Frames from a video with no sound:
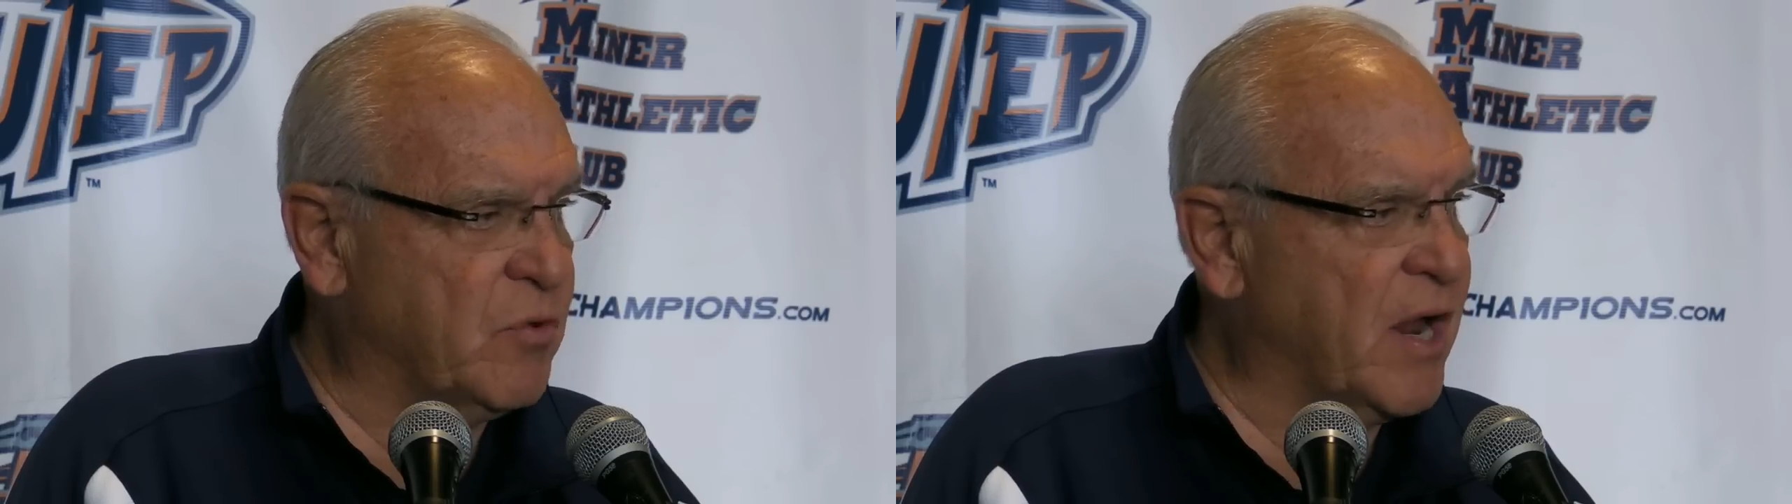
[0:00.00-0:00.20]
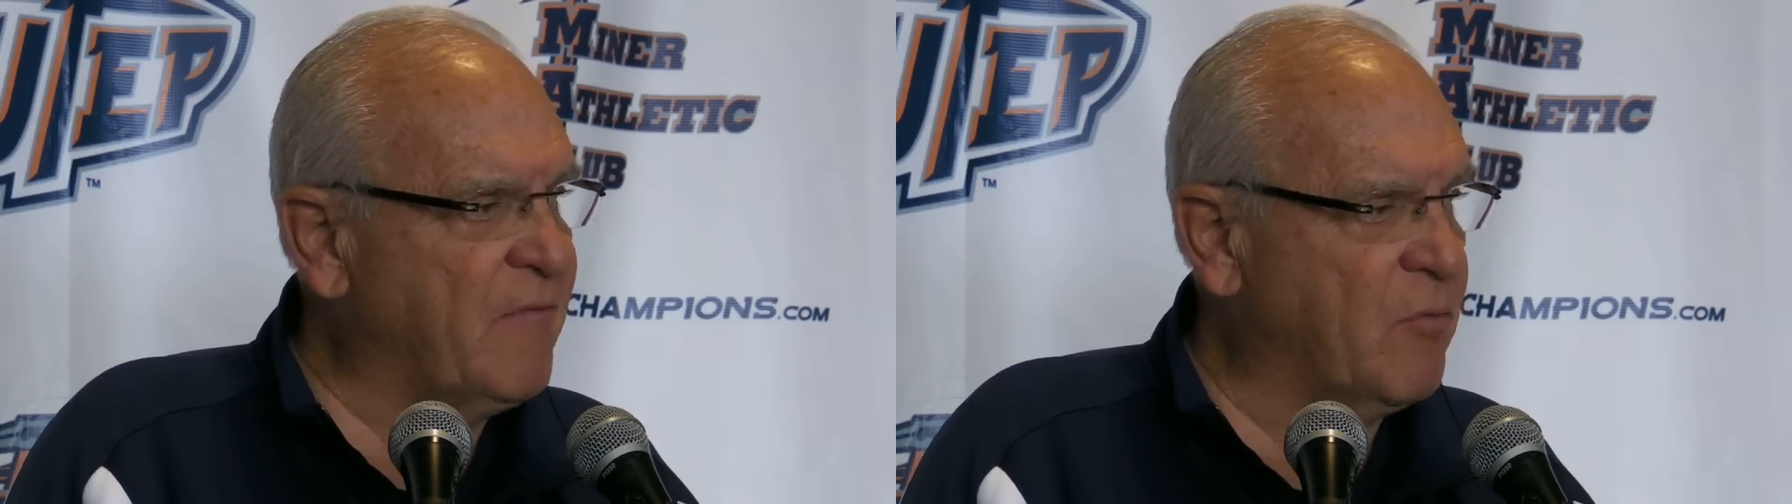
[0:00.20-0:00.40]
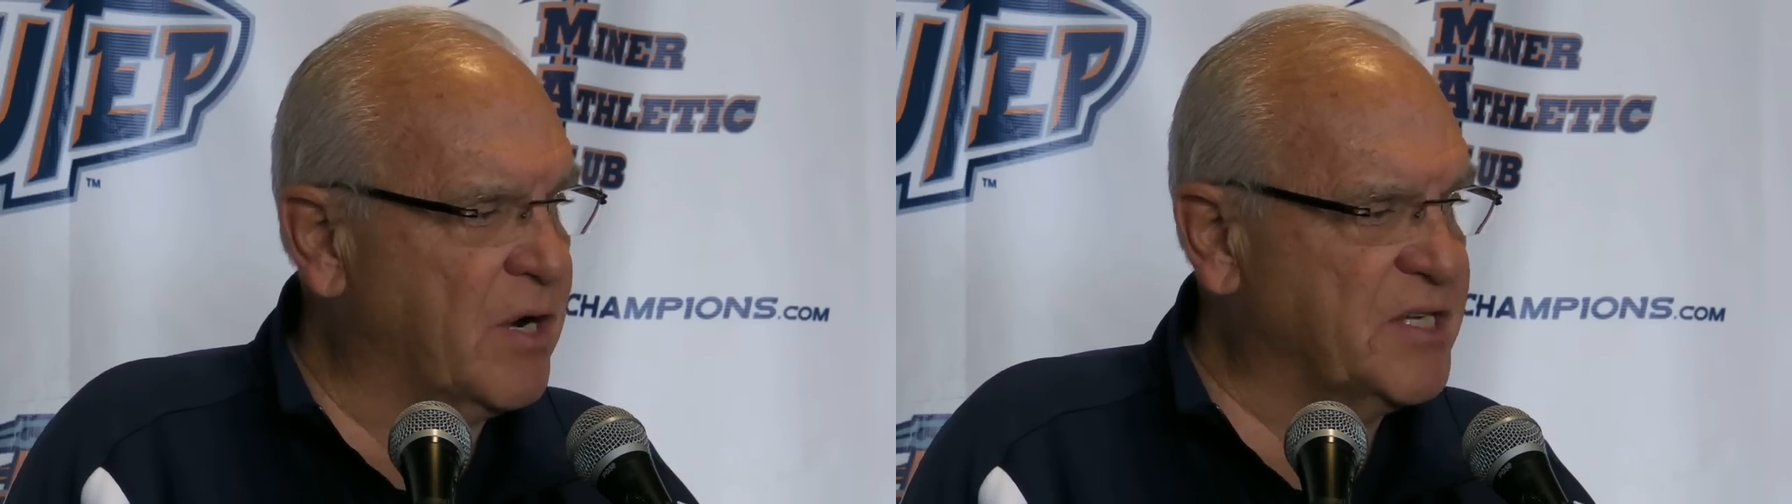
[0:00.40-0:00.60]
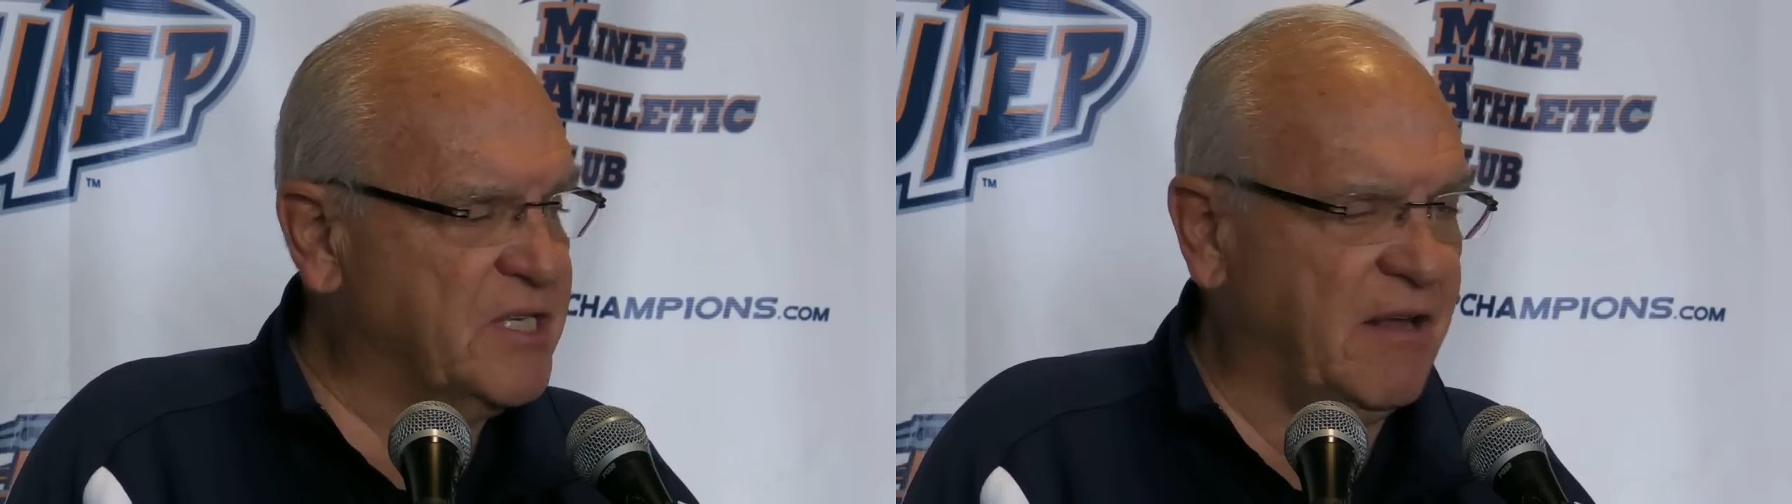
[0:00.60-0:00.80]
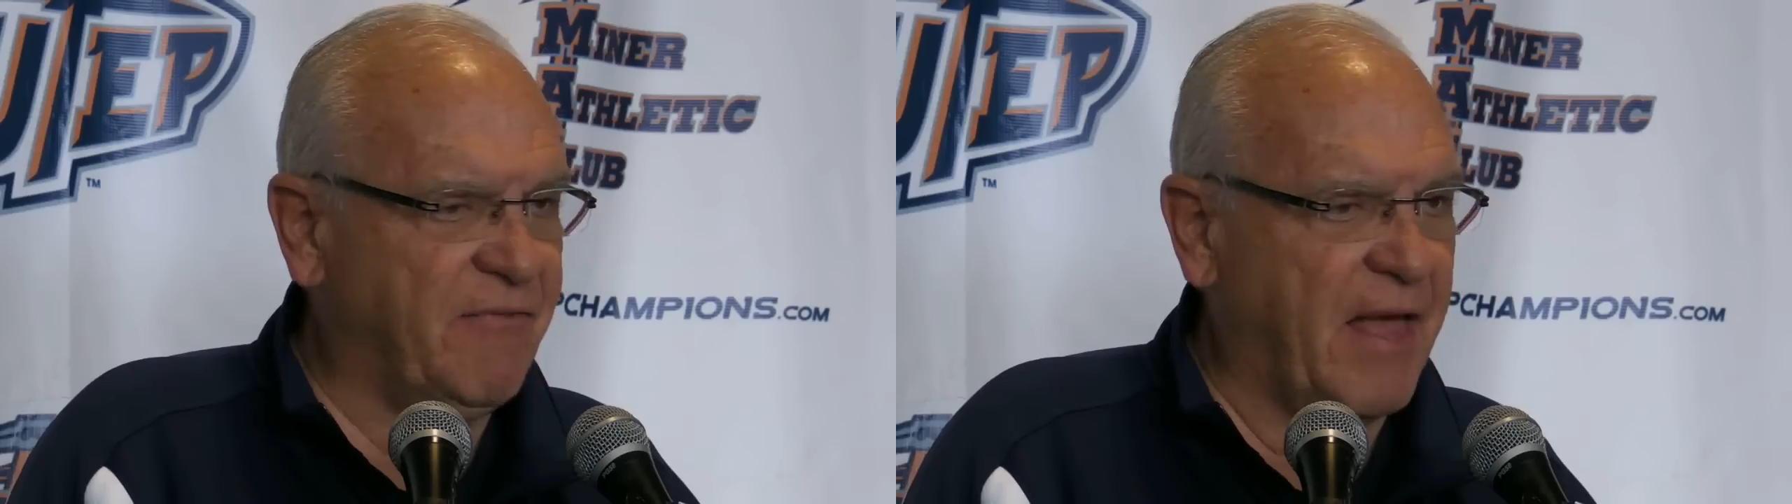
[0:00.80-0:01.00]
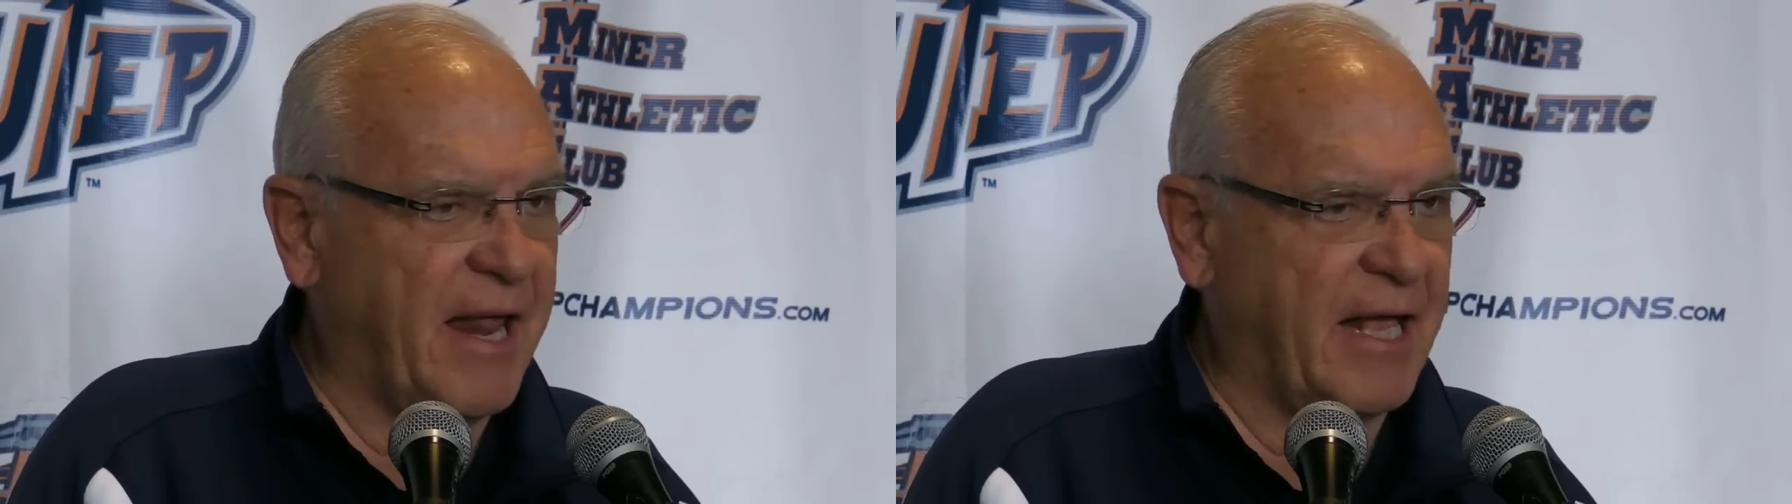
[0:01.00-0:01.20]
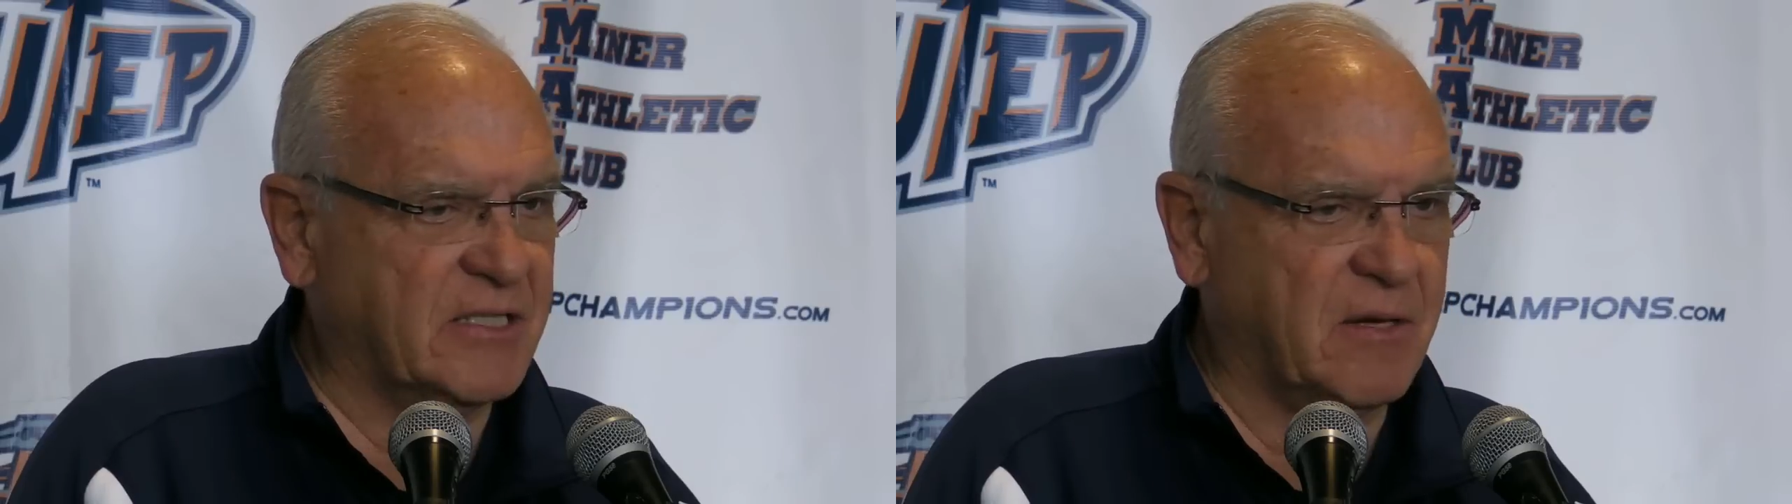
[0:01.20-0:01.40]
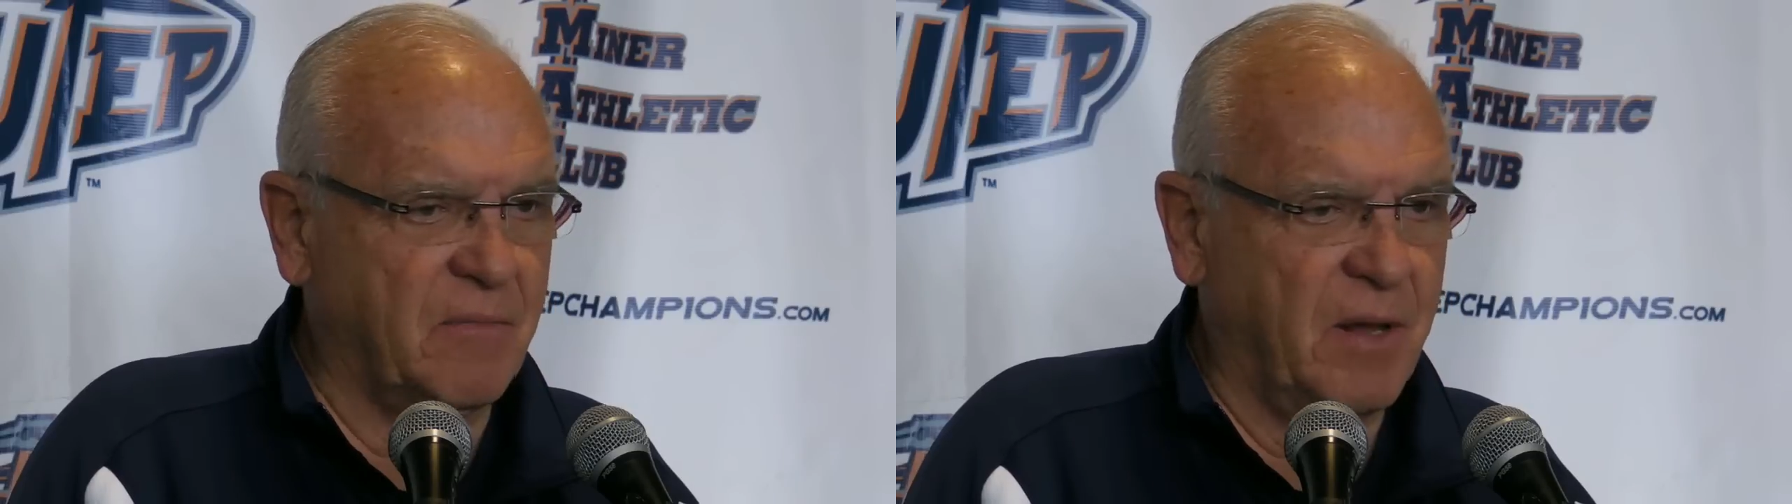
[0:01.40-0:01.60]
We're going to see if that
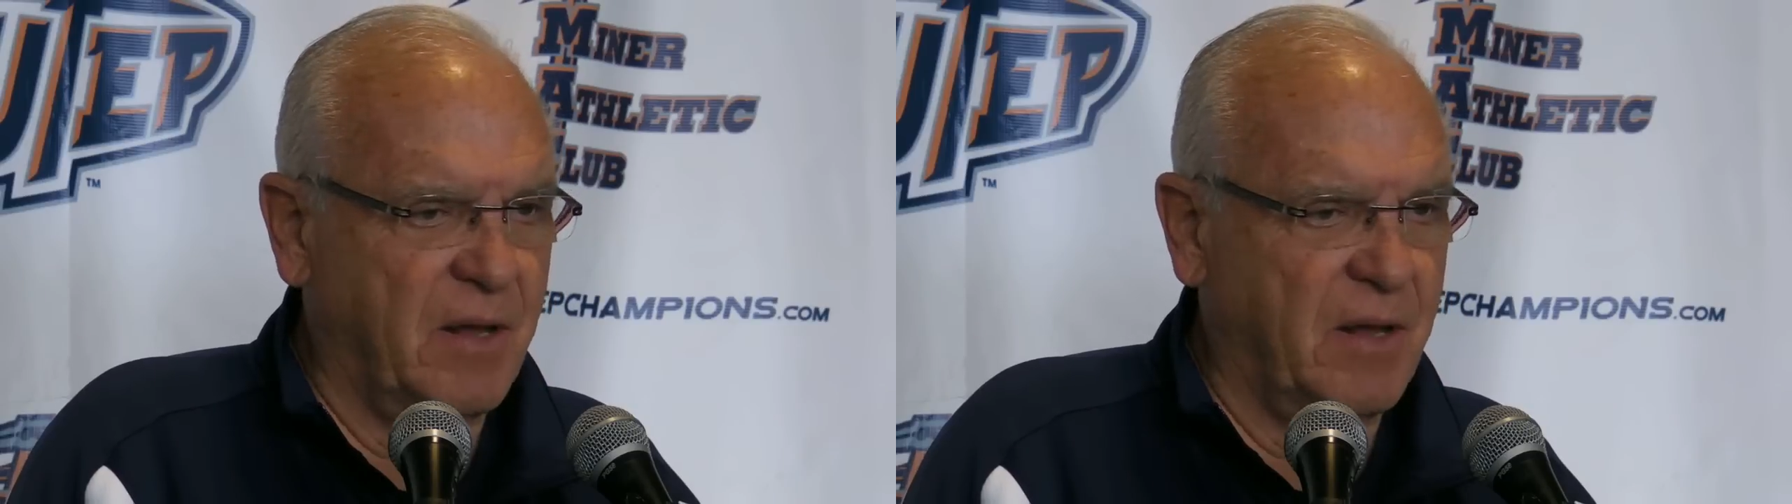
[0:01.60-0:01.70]
has